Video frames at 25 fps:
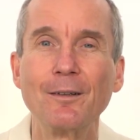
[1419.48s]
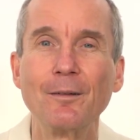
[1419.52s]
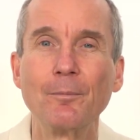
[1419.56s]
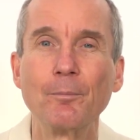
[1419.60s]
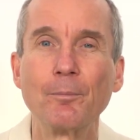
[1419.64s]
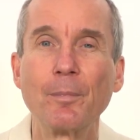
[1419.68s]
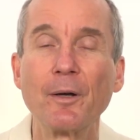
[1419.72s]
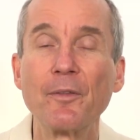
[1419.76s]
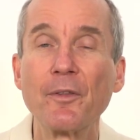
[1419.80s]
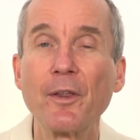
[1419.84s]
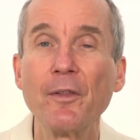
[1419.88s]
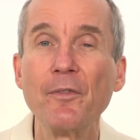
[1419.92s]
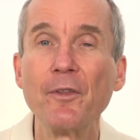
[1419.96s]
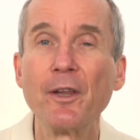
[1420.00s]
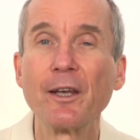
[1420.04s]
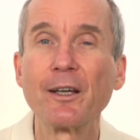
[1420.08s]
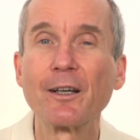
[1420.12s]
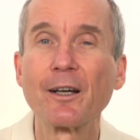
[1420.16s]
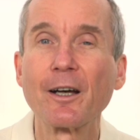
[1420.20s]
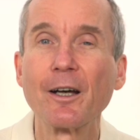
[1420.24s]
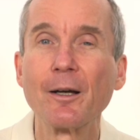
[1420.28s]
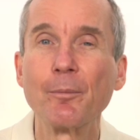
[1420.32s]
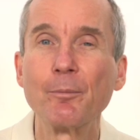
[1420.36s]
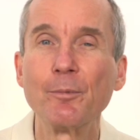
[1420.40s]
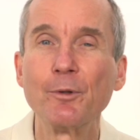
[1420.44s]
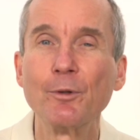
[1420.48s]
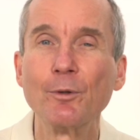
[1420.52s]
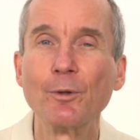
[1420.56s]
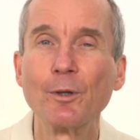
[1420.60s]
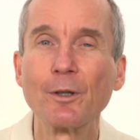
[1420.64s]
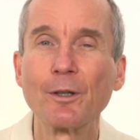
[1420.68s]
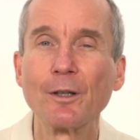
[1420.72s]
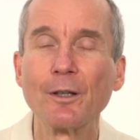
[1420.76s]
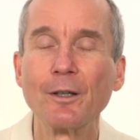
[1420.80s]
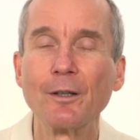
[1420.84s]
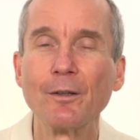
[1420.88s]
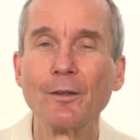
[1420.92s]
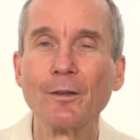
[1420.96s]
But then they grab you
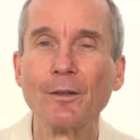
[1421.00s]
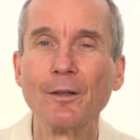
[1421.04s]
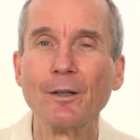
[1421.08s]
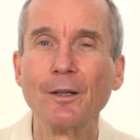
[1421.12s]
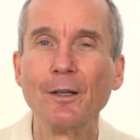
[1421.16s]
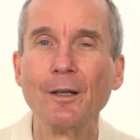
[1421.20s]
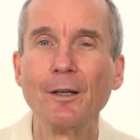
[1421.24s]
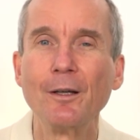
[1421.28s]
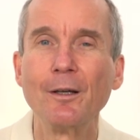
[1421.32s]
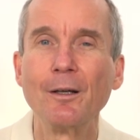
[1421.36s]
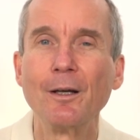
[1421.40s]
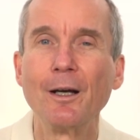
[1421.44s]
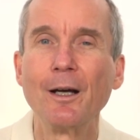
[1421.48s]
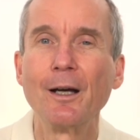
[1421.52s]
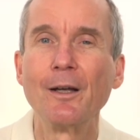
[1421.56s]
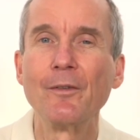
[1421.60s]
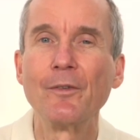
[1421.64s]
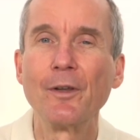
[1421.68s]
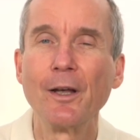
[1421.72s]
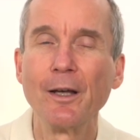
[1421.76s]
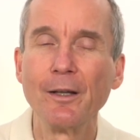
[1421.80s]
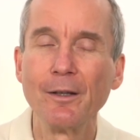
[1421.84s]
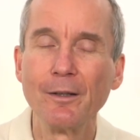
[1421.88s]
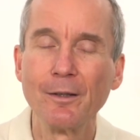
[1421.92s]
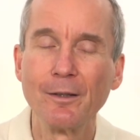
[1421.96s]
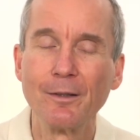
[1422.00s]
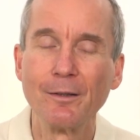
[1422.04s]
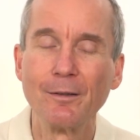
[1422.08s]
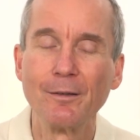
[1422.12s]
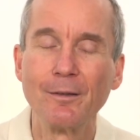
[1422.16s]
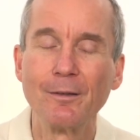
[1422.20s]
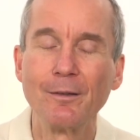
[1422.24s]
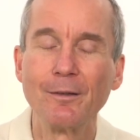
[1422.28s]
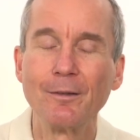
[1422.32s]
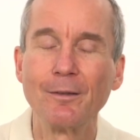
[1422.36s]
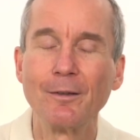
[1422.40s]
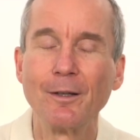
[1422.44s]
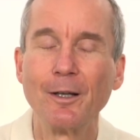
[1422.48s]
again. And then,
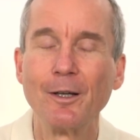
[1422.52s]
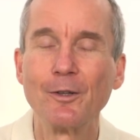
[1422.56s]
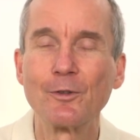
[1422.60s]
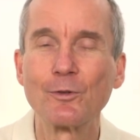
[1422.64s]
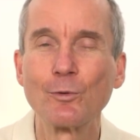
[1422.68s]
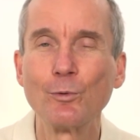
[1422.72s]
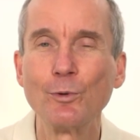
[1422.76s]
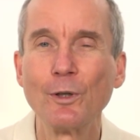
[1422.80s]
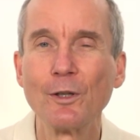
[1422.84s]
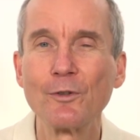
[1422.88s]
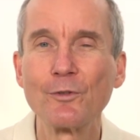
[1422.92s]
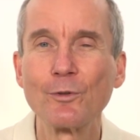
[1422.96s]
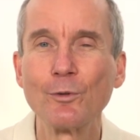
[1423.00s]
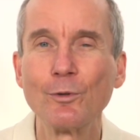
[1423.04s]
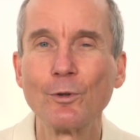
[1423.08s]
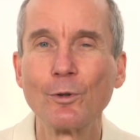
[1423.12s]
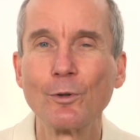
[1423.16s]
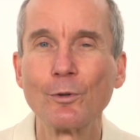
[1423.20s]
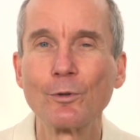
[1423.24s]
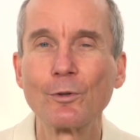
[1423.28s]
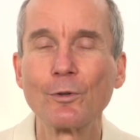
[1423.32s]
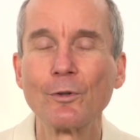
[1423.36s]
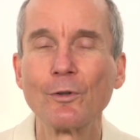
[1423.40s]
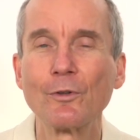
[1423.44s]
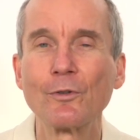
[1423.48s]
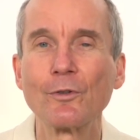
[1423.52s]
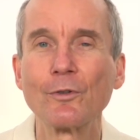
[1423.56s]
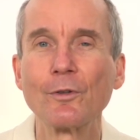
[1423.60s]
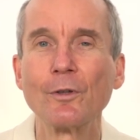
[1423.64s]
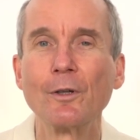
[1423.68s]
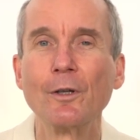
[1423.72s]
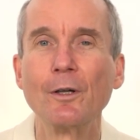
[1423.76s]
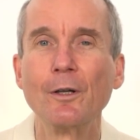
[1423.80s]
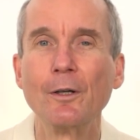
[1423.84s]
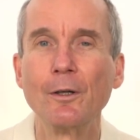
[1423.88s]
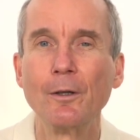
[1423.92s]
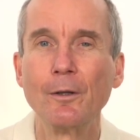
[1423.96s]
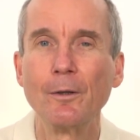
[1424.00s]
as soon as you notice,
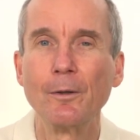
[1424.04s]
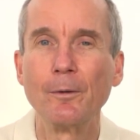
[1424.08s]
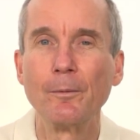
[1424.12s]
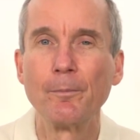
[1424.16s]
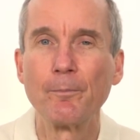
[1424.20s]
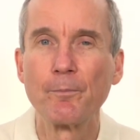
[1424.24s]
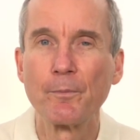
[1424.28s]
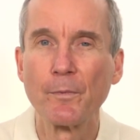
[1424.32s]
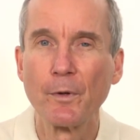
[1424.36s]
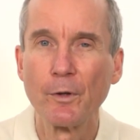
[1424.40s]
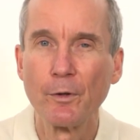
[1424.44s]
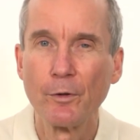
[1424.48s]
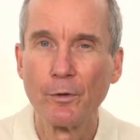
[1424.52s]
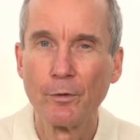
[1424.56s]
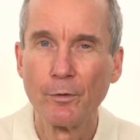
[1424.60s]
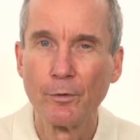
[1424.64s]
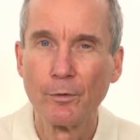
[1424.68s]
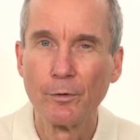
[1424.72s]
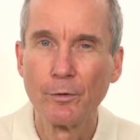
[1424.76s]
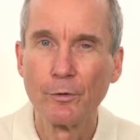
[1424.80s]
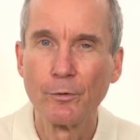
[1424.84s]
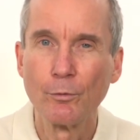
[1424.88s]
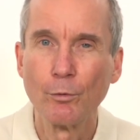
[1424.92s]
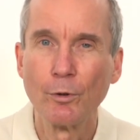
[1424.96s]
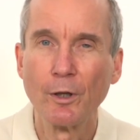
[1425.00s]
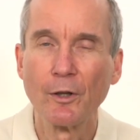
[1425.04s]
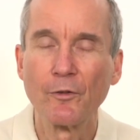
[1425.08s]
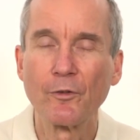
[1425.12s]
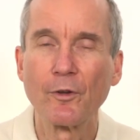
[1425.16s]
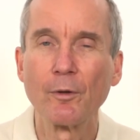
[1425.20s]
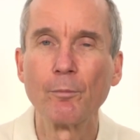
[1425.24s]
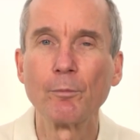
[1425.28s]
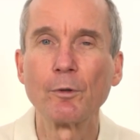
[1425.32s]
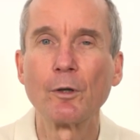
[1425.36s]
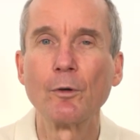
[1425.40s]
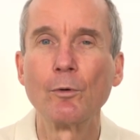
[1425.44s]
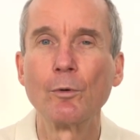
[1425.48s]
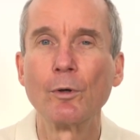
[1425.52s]
you let
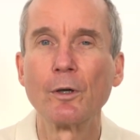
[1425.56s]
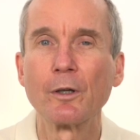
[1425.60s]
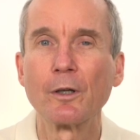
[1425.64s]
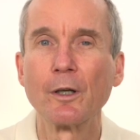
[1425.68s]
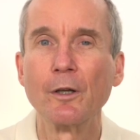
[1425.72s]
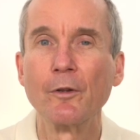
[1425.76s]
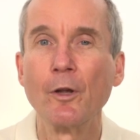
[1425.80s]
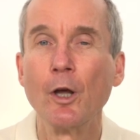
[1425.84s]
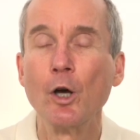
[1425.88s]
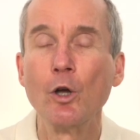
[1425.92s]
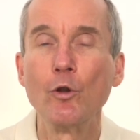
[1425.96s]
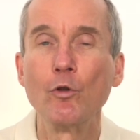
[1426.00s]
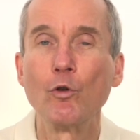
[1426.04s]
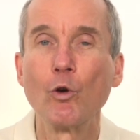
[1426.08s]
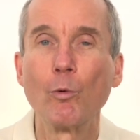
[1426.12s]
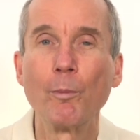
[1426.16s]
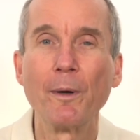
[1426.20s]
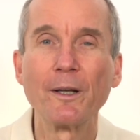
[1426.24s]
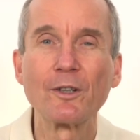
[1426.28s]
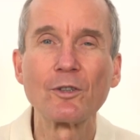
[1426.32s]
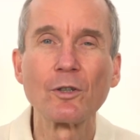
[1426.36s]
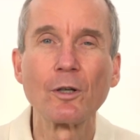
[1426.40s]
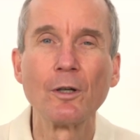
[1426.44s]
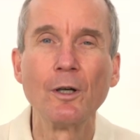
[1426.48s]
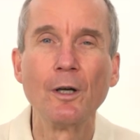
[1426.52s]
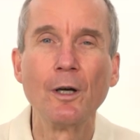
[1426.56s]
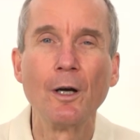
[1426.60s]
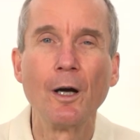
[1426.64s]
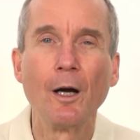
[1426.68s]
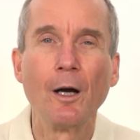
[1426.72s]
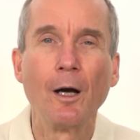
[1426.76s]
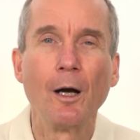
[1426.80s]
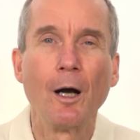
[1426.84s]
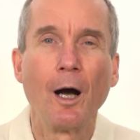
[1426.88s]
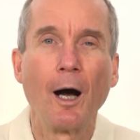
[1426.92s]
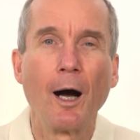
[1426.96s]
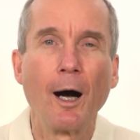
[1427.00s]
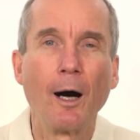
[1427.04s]
them go again. No matter
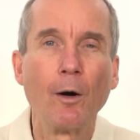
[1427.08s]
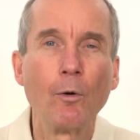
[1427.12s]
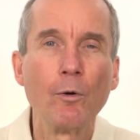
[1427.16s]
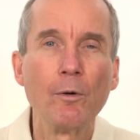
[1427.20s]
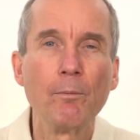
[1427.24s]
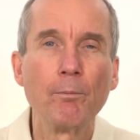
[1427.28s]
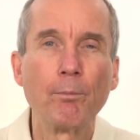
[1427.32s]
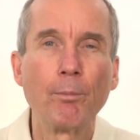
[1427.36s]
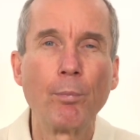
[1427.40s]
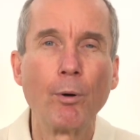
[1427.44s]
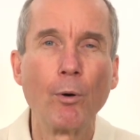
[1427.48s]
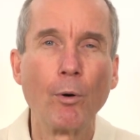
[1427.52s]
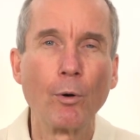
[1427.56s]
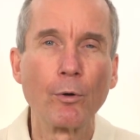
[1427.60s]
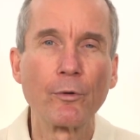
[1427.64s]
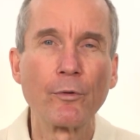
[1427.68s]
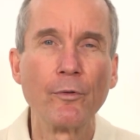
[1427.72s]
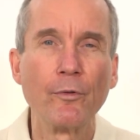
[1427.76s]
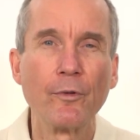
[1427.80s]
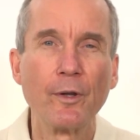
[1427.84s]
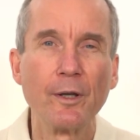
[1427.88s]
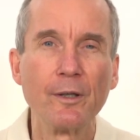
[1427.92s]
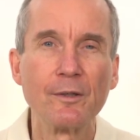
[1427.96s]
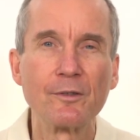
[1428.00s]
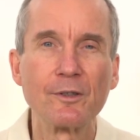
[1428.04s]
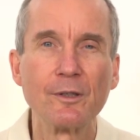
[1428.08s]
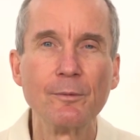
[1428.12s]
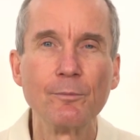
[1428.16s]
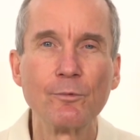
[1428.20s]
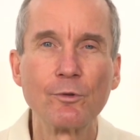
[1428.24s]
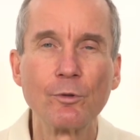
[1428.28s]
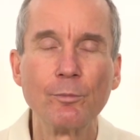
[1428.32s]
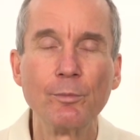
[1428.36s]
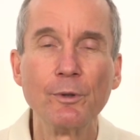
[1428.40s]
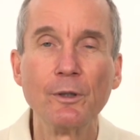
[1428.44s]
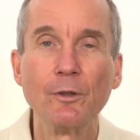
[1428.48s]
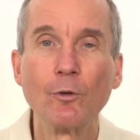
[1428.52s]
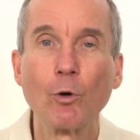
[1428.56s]
how important they seem to
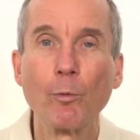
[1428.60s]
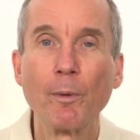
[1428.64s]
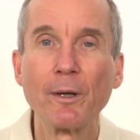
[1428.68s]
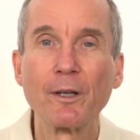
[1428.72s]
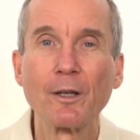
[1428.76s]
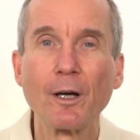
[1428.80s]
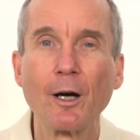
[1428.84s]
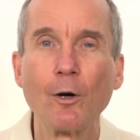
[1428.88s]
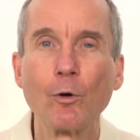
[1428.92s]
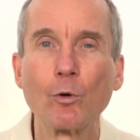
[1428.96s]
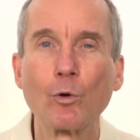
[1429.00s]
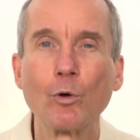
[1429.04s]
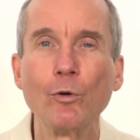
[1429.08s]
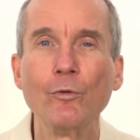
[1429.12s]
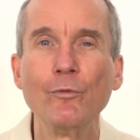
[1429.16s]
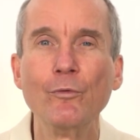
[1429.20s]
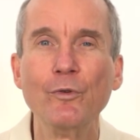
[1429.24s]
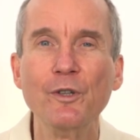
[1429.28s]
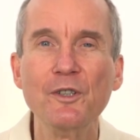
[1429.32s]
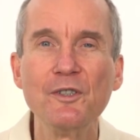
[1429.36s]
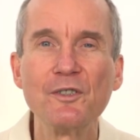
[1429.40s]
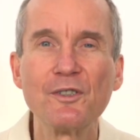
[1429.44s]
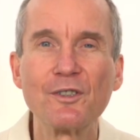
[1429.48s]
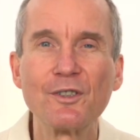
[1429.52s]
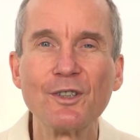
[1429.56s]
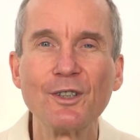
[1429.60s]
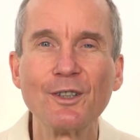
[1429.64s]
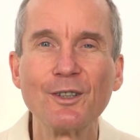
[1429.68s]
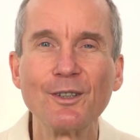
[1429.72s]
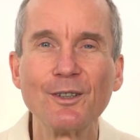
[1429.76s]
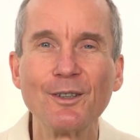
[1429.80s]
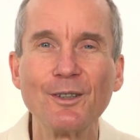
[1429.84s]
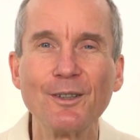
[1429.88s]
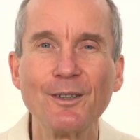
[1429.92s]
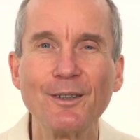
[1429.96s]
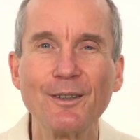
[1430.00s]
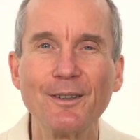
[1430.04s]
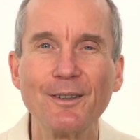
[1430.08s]
be, no matter how
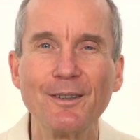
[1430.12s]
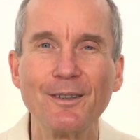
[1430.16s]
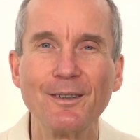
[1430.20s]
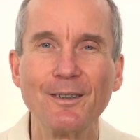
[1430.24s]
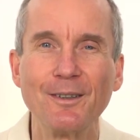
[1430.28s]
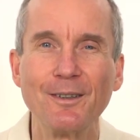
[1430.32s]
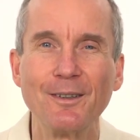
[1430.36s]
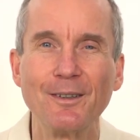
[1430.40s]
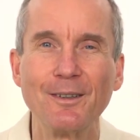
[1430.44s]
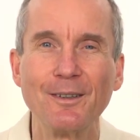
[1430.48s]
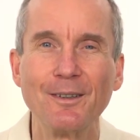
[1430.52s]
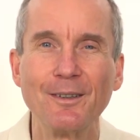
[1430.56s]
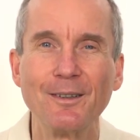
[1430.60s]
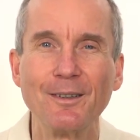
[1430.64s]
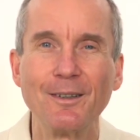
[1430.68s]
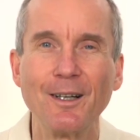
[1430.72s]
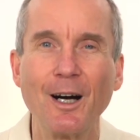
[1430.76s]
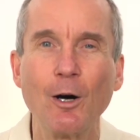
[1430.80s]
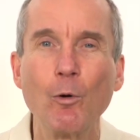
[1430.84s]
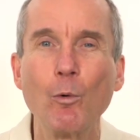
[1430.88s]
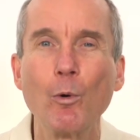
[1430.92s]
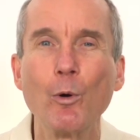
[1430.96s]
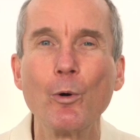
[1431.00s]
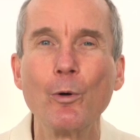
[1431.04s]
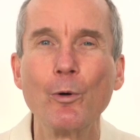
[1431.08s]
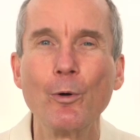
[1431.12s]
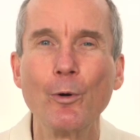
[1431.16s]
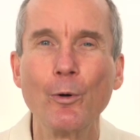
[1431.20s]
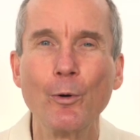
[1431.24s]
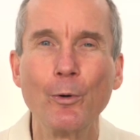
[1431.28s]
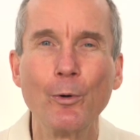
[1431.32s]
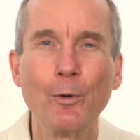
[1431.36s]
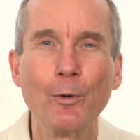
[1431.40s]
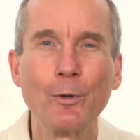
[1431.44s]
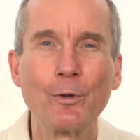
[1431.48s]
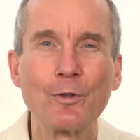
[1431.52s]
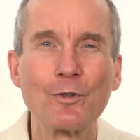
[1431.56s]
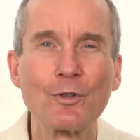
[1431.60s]
convincing, how
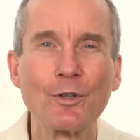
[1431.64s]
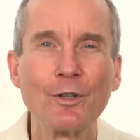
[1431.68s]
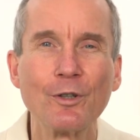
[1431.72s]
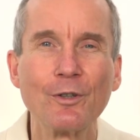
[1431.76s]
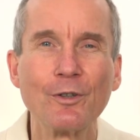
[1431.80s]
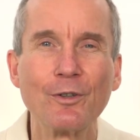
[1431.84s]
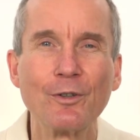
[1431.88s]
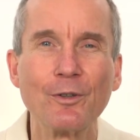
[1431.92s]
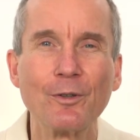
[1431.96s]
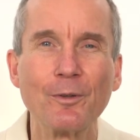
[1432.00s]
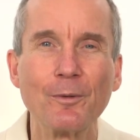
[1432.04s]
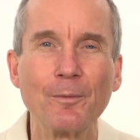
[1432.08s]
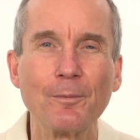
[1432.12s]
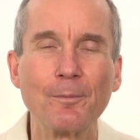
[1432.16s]
urgent.